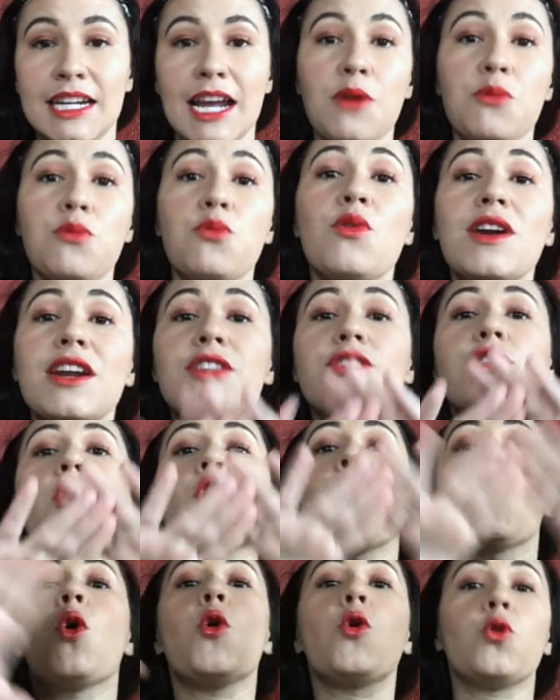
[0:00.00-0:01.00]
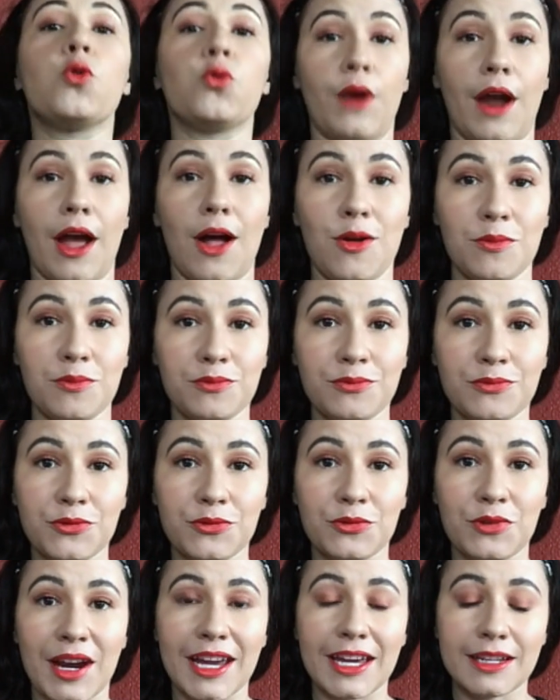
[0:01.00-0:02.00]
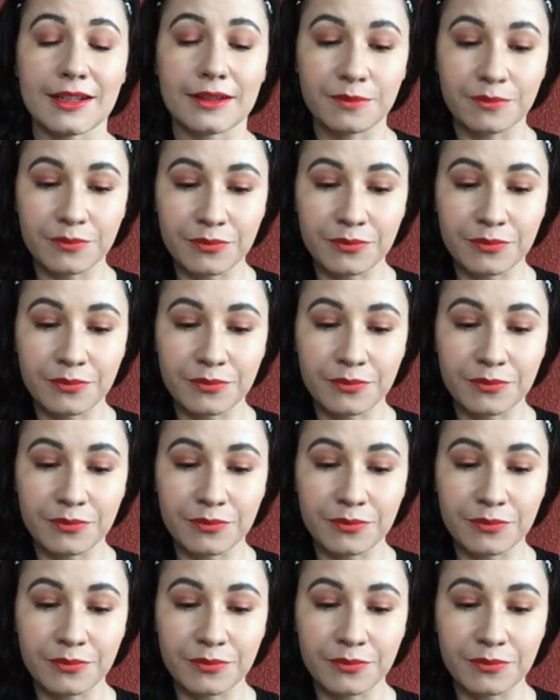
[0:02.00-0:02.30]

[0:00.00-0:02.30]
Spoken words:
I wanted the whole realm, right?